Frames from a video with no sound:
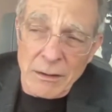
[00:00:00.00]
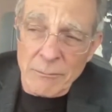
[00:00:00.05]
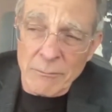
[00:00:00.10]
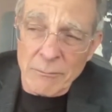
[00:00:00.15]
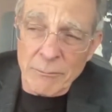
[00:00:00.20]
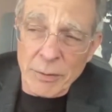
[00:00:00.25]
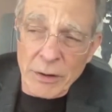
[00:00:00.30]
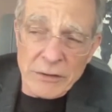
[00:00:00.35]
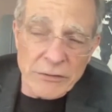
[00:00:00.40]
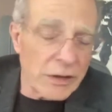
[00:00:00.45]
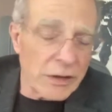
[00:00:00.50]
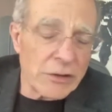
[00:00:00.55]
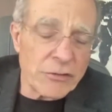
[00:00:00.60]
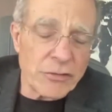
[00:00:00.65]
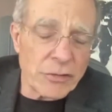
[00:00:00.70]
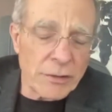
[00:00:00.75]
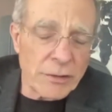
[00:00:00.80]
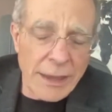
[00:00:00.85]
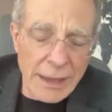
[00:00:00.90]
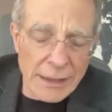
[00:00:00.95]

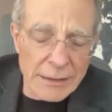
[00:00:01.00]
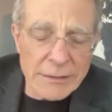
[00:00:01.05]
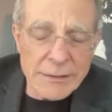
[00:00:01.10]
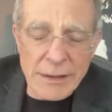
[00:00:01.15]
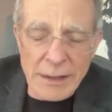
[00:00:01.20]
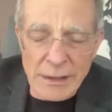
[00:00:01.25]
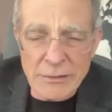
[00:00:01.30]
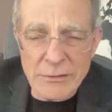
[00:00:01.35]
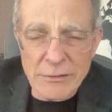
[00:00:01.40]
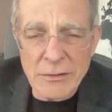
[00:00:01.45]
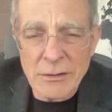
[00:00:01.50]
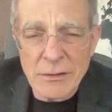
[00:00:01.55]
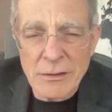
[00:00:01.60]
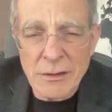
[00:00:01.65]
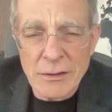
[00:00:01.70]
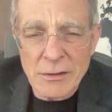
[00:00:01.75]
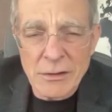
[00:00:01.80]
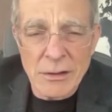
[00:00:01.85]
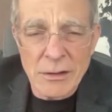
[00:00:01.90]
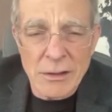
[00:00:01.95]
presidential candidates
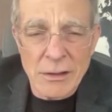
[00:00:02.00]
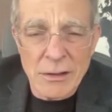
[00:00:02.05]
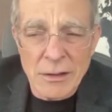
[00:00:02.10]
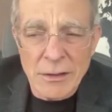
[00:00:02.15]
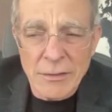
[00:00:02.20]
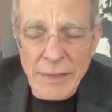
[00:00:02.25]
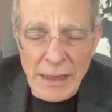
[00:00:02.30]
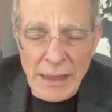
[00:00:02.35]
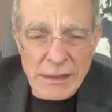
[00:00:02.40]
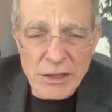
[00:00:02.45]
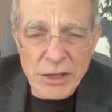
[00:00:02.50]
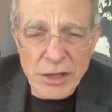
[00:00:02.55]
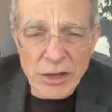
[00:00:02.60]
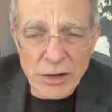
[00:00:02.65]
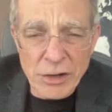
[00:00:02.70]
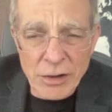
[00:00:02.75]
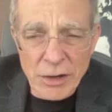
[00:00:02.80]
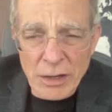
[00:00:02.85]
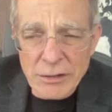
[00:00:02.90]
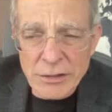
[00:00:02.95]
that
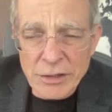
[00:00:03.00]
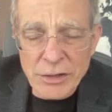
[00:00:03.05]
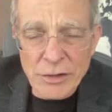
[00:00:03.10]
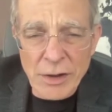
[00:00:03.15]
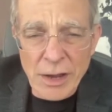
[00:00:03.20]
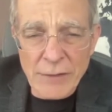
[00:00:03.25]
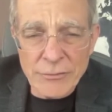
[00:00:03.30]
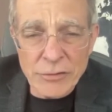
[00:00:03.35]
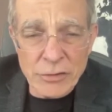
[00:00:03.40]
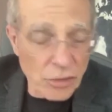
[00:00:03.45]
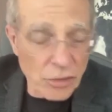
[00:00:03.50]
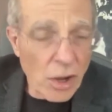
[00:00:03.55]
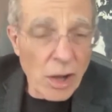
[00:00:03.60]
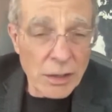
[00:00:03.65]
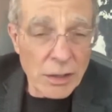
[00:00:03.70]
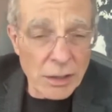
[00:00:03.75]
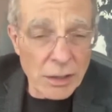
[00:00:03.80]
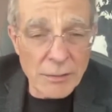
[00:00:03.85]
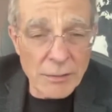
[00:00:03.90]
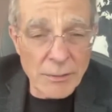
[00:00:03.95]
year and the year after
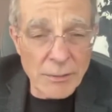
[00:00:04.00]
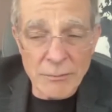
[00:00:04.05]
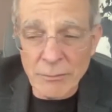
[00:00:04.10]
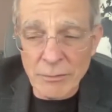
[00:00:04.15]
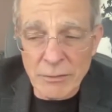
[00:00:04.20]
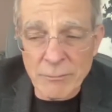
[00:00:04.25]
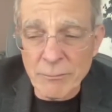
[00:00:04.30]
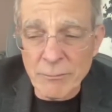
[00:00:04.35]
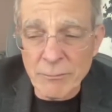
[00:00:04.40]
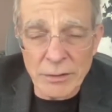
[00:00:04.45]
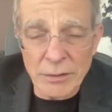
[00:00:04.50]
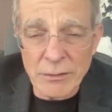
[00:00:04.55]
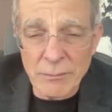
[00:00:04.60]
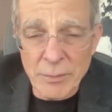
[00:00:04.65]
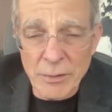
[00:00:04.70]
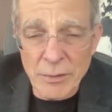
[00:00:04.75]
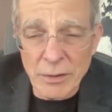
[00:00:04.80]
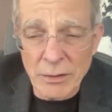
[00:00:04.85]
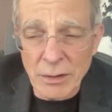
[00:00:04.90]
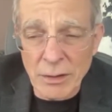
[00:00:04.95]
talking about
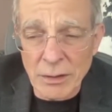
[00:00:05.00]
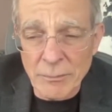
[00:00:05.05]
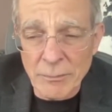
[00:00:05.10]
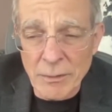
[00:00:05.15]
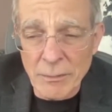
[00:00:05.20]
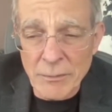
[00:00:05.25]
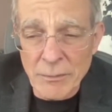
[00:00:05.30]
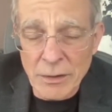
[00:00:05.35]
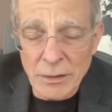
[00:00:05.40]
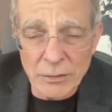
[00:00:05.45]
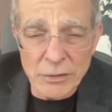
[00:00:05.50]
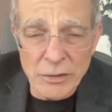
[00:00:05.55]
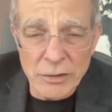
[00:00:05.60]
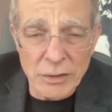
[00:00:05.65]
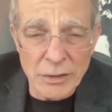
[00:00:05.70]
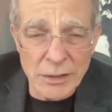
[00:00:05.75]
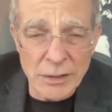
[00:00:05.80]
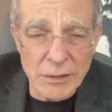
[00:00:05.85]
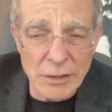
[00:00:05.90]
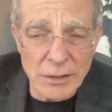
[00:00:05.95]
Hillary
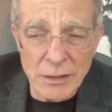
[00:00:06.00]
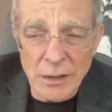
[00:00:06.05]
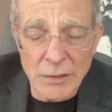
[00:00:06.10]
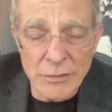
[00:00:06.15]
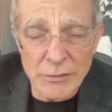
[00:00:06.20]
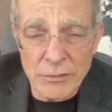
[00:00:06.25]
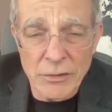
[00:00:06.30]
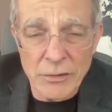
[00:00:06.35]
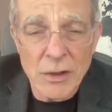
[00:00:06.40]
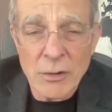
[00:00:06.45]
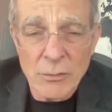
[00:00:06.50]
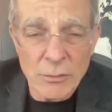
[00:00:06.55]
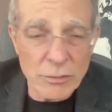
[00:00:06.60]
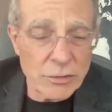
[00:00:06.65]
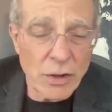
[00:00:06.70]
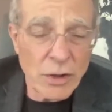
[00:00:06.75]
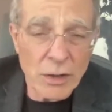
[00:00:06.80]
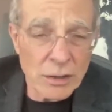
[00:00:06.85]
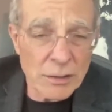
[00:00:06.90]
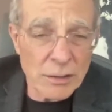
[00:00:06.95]
Clinton and others. We're
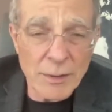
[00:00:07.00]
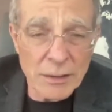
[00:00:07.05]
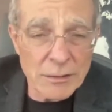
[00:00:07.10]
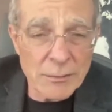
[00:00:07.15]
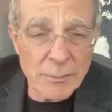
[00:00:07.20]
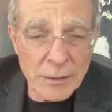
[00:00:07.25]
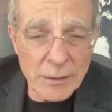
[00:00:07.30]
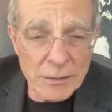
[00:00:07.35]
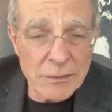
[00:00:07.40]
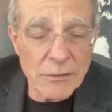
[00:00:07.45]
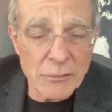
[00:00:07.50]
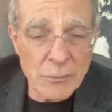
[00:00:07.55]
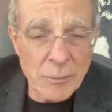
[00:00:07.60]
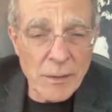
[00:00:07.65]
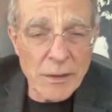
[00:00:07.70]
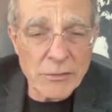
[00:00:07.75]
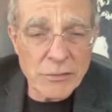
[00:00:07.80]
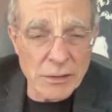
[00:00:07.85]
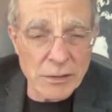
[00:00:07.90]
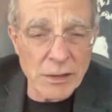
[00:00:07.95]
talking about the
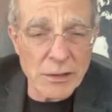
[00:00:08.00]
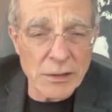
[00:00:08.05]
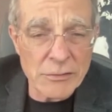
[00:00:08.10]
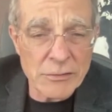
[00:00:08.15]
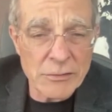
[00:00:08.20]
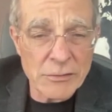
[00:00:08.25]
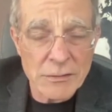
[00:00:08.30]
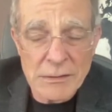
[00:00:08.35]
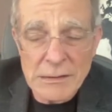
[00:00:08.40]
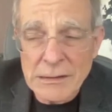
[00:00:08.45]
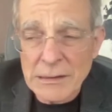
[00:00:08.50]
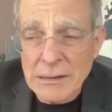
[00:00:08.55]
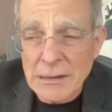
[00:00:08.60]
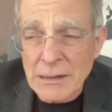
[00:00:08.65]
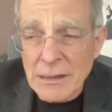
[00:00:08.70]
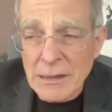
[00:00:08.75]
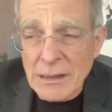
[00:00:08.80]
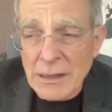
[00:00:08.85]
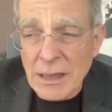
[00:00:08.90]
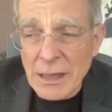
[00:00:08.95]
participation age.
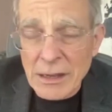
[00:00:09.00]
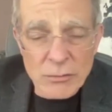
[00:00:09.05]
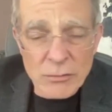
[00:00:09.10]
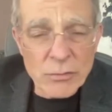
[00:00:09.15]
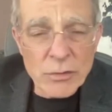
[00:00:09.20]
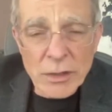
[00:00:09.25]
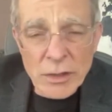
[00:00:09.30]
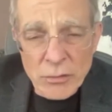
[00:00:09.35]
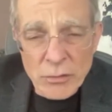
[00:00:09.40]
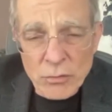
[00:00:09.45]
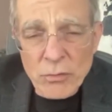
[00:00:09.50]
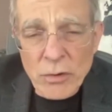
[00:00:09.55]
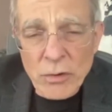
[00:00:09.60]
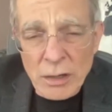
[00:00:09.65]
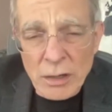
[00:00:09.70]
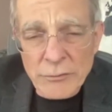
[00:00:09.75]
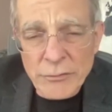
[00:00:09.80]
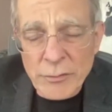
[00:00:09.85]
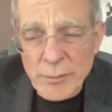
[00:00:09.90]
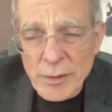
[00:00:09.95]
And it really
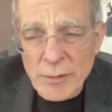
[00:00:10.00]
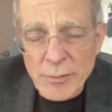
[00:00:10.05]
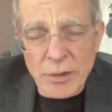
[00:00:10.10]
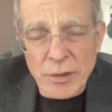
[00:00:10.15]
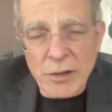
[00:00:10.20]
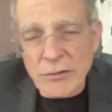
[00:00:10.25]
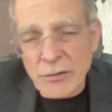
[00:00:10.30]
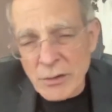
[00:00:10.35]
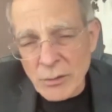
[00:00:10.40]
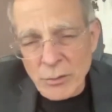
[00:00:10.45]
rung for me because it